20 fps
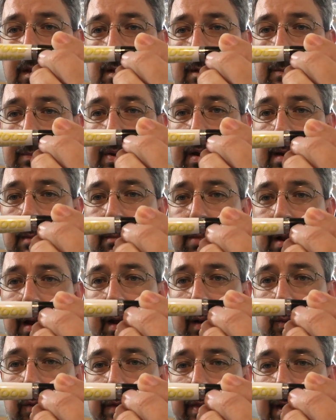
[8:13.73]
pin
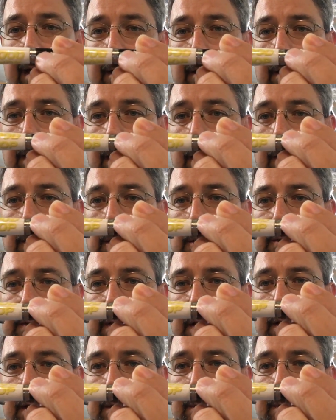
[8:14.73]
blank with our logos
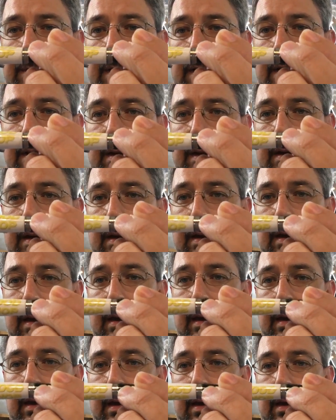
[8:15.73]
on them,
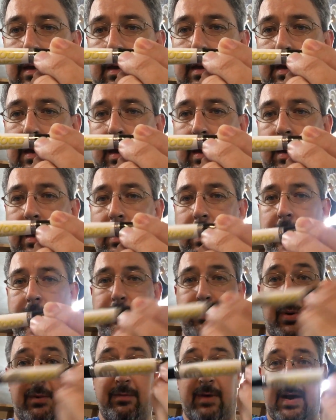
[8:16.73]

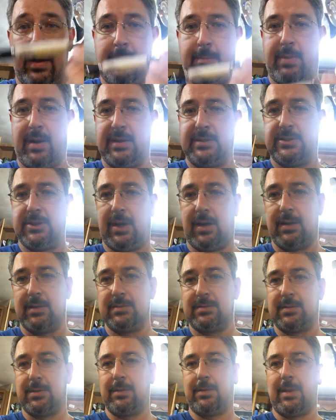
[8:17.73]
and provided by John,
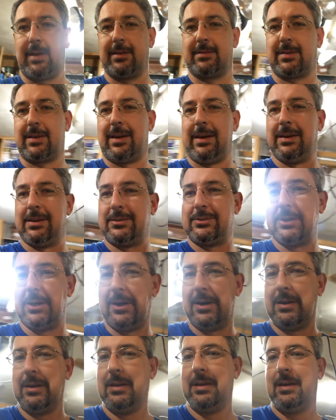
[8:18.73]
so thanks again,
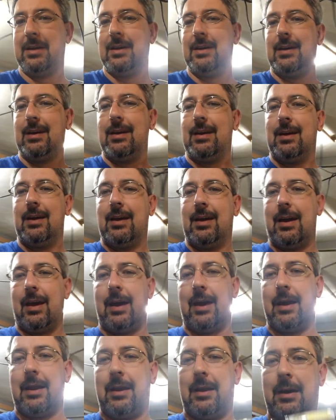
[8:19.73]
John.
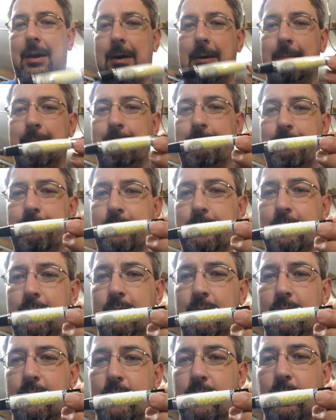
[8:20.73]
And
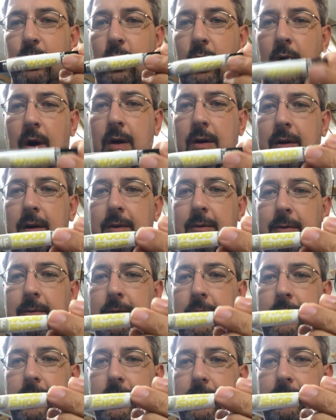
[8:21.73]
we're all going
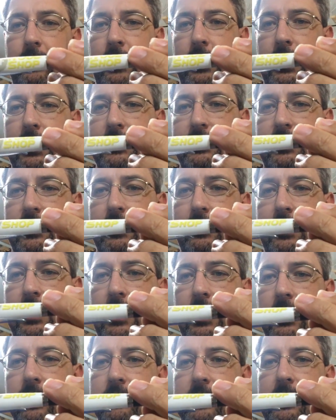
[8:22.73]
to release the
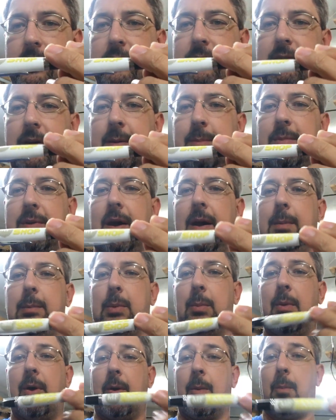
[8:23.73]
videos at the same time
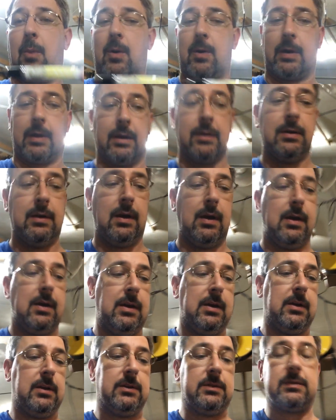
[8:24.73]
tomorrow morning.
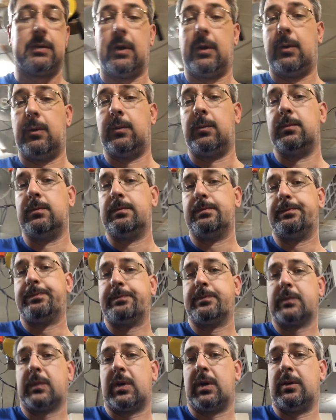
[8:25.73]
So
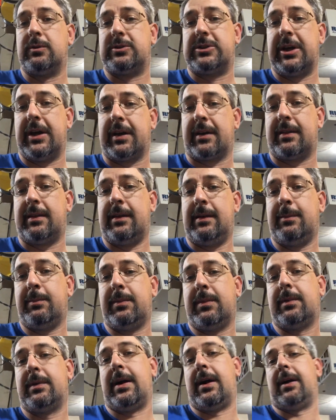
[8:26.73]
go check those
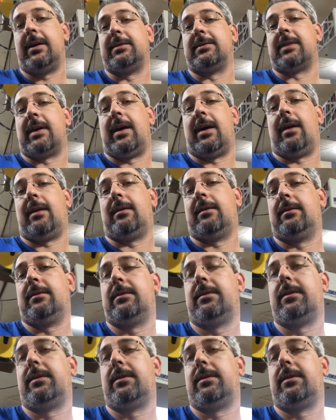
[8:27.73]
guys out,